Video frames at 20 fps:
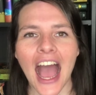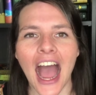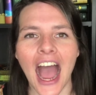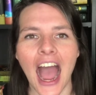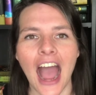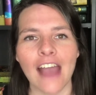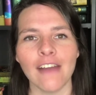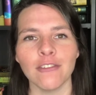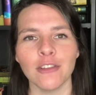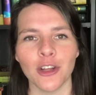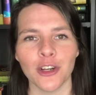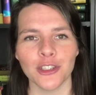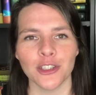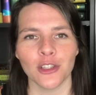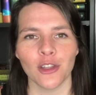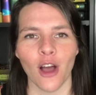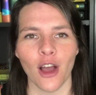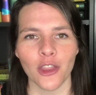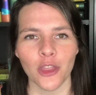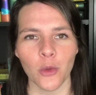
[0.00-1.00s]
I've learned
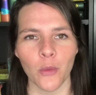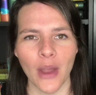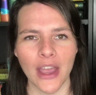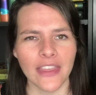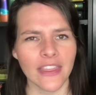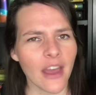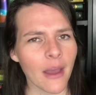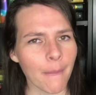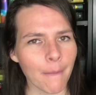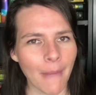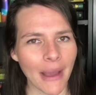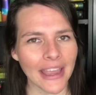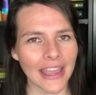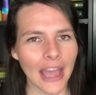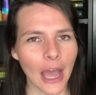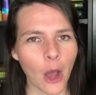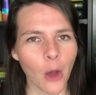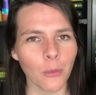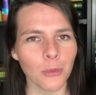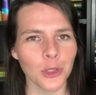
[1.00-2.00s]
along the way that might
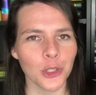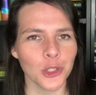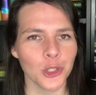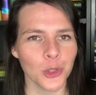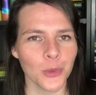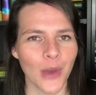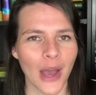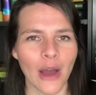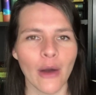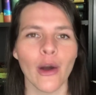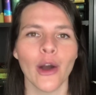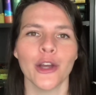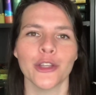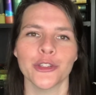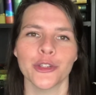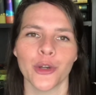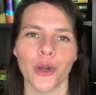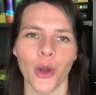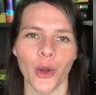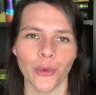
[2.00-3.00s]
help you out on
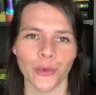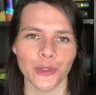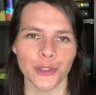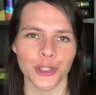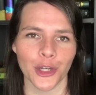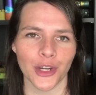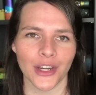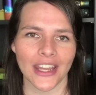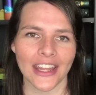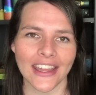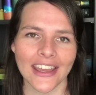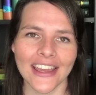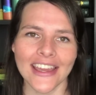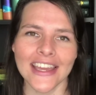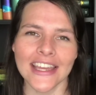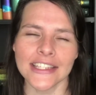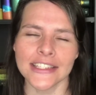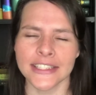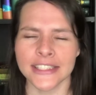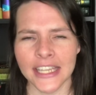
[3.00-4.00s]
your own journey.
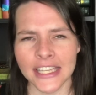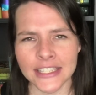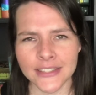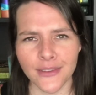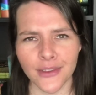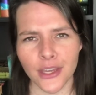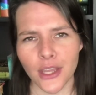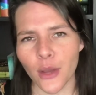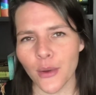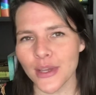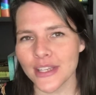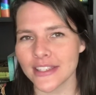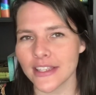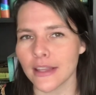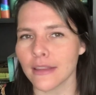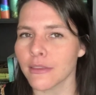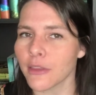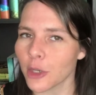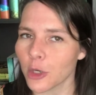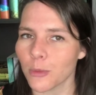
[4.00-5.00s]
Today's video is a
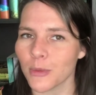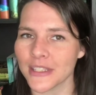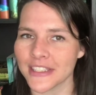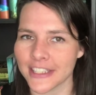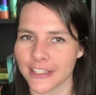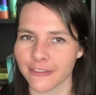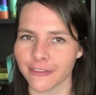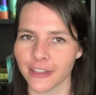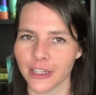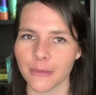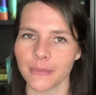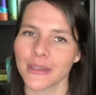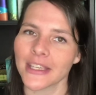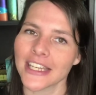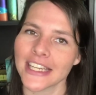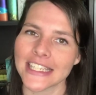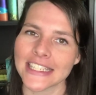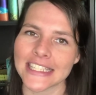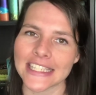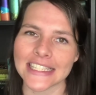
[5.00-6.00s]
little bit different
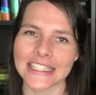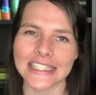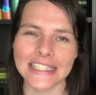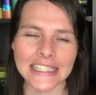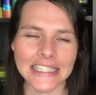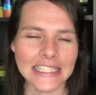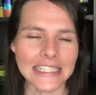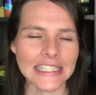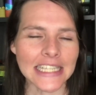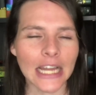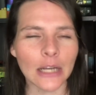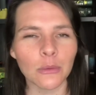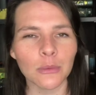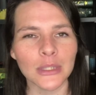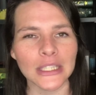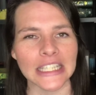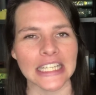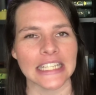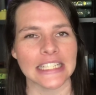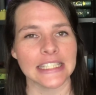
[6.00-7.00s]
because it's not
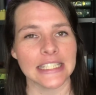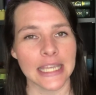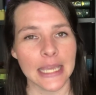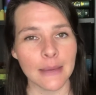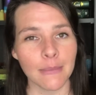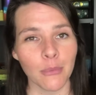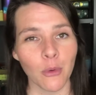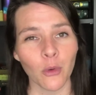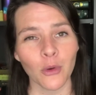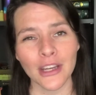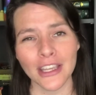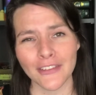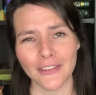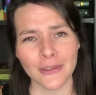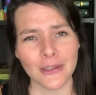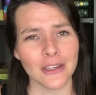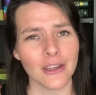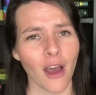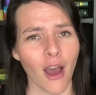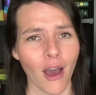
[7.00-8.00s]
really a tip or
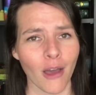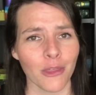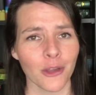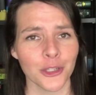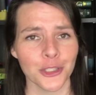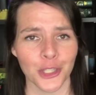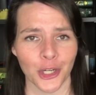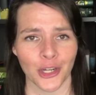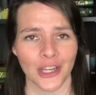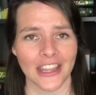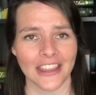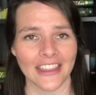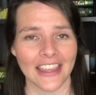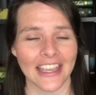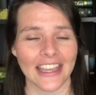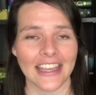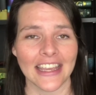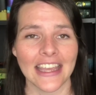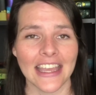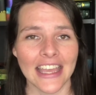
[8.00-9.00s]
even an author journey
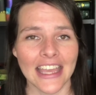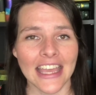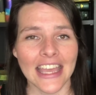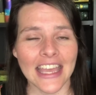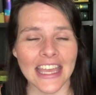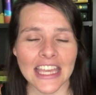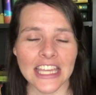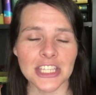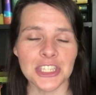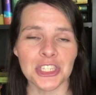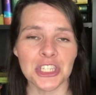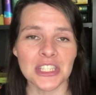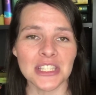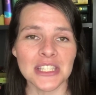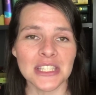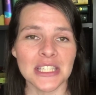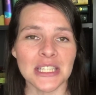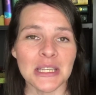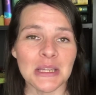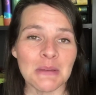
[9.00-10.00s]
thing. It's
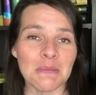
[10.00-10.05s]
just